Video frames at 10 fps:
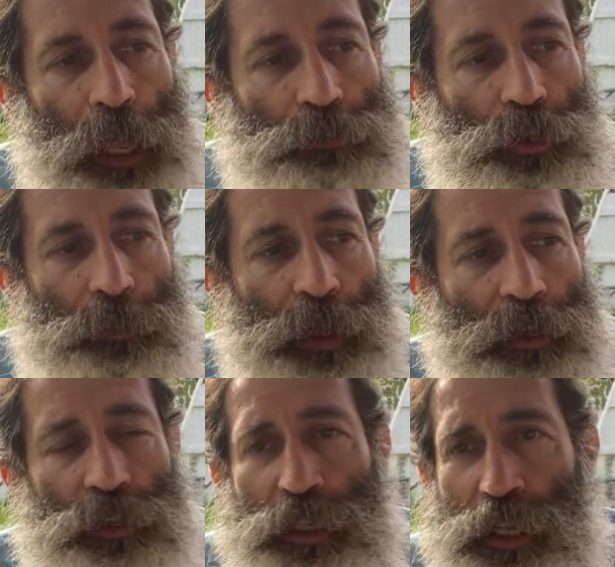So I'm not
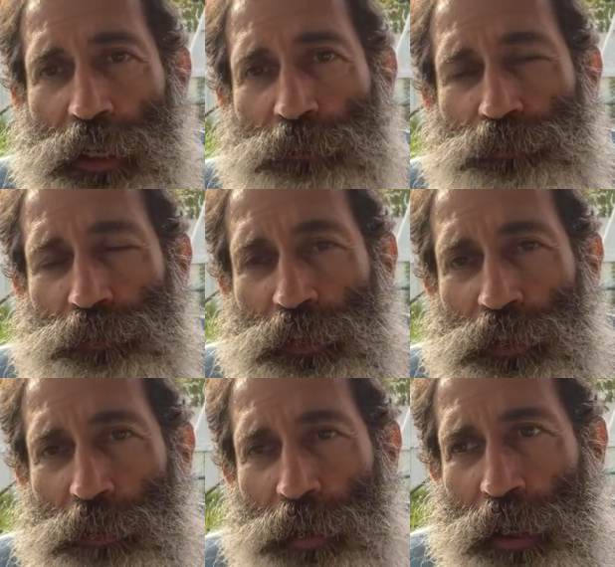going to get
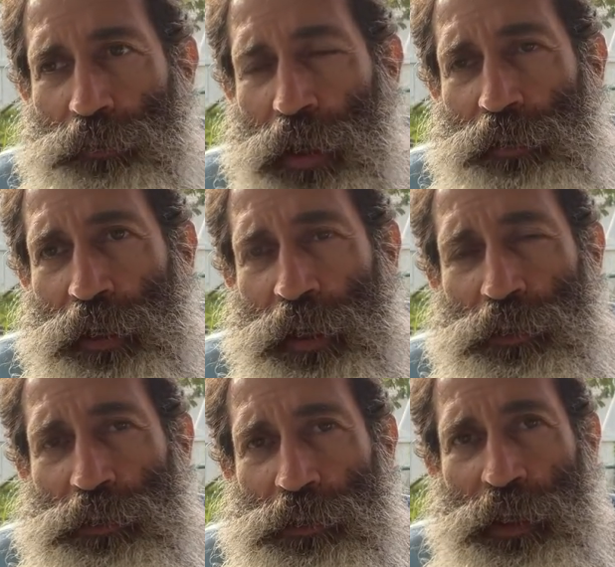the amount of
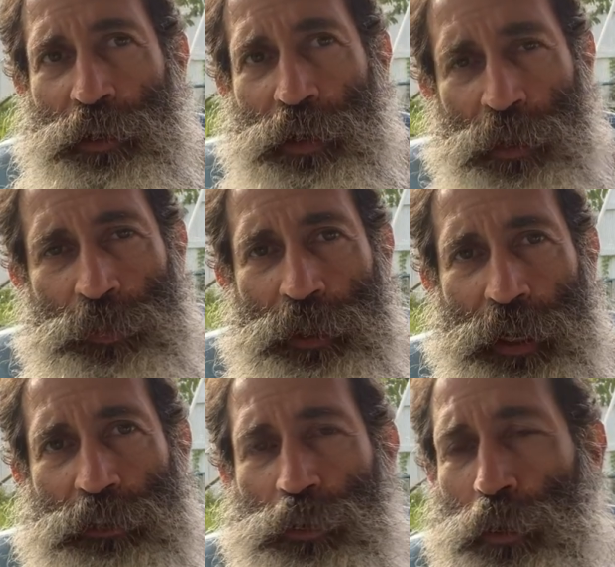avocados as I, I would
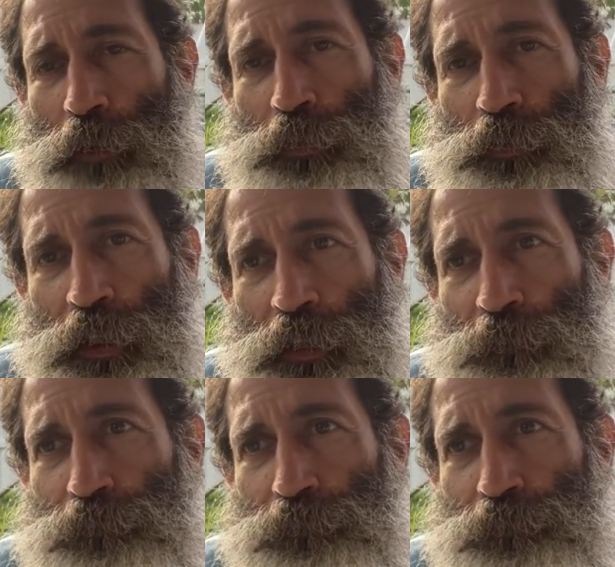like to off of it.